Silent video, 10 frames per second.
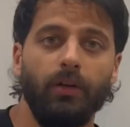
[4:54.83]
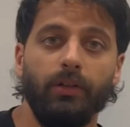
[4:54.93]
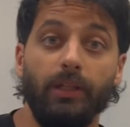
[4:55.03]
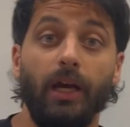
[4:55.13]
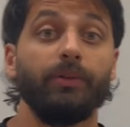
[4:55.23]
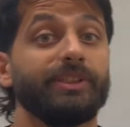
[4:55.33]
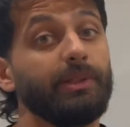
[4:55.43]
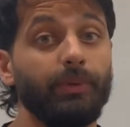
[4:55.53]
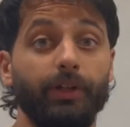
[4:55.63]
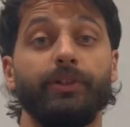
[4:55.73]
Now,
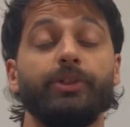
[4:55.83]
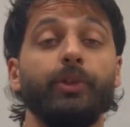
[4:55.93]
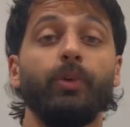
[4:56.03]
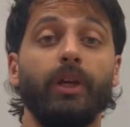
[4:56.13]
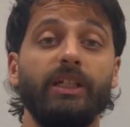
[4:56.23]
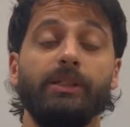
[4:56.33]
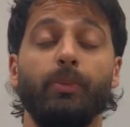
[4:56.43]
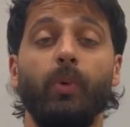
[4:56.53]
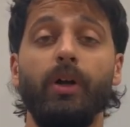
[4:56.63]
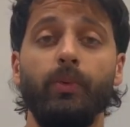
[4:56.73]
similar to case number
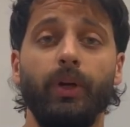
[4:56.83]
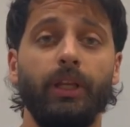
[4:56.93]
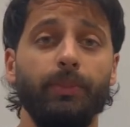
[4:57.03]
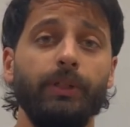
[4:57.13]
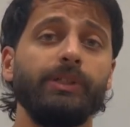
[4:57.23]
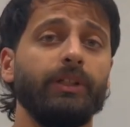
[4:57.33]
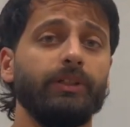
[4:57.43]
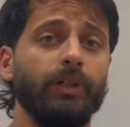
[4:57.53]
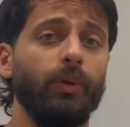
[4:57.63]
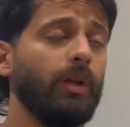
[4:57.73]
1, we're going to be using the
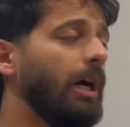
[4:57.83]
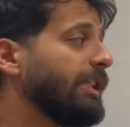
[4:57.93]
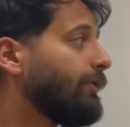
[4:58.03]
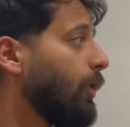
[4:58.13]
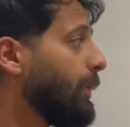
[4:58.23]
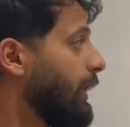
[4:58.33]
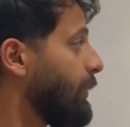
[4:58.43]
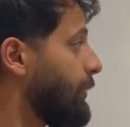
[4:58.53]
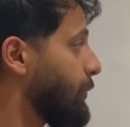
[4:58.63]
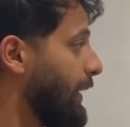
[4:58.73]
total cost formula in
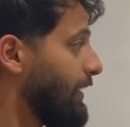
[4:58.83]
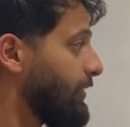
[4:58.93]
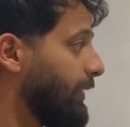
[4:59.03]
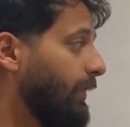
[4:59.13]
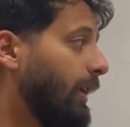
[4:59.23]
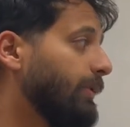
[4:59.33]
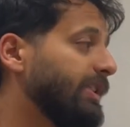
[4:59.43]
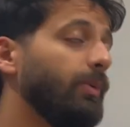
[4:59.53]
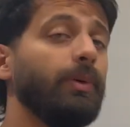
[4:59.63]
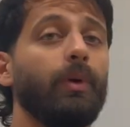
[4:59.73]
which we enter the values that
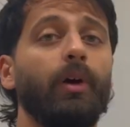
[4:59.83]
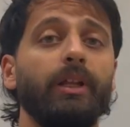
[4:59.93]
we were already